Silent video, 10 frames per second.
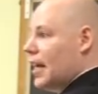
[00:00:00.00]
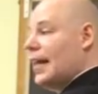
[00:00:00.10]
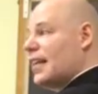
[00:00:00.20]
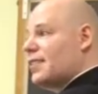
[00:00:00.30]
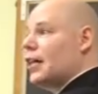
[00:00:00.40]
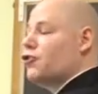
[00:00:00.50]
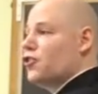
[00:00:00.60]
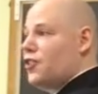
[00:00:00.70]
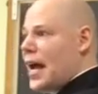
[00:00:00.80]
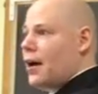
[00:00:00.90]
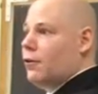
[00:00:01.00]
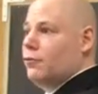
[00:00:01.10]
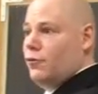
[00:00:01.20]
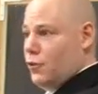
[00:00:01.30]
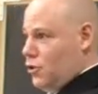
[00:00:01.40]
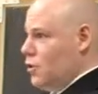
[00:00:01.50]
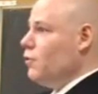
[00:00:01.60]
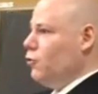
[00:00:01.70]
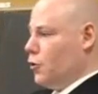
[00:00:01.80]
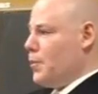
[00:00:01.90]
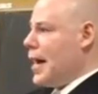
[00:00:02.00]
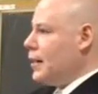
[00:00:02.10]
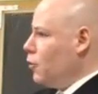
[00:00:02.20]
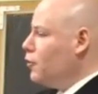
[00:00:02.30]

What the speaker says: And that's not just now. Look back